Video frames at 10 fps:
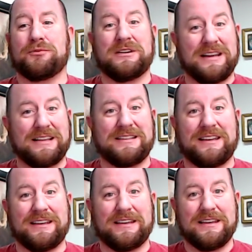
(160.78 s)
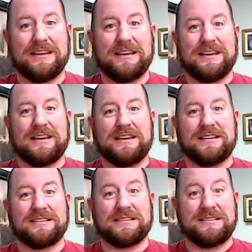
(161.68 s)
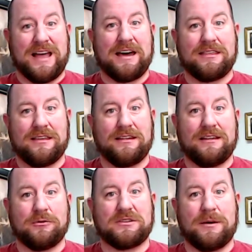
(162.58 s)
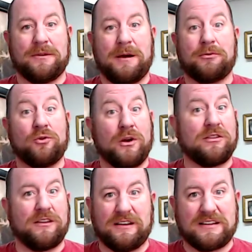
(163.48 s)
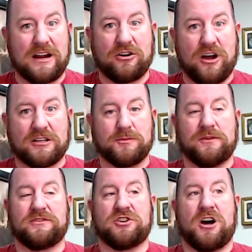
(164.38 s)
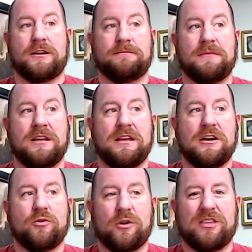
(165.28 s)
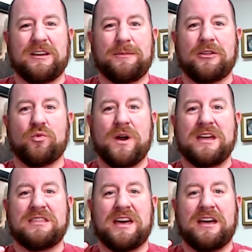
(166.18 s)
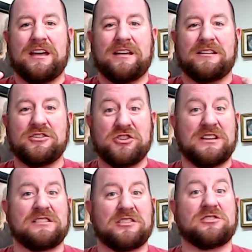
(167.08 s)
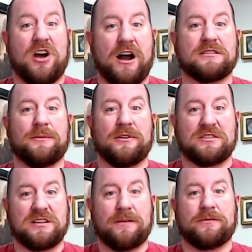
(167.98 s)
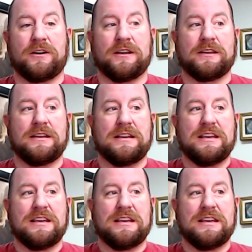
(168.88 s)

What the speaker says: predicting his death that was coming up throughout the entire Gospel of John, when we think about the way that Jesus talks about suffering,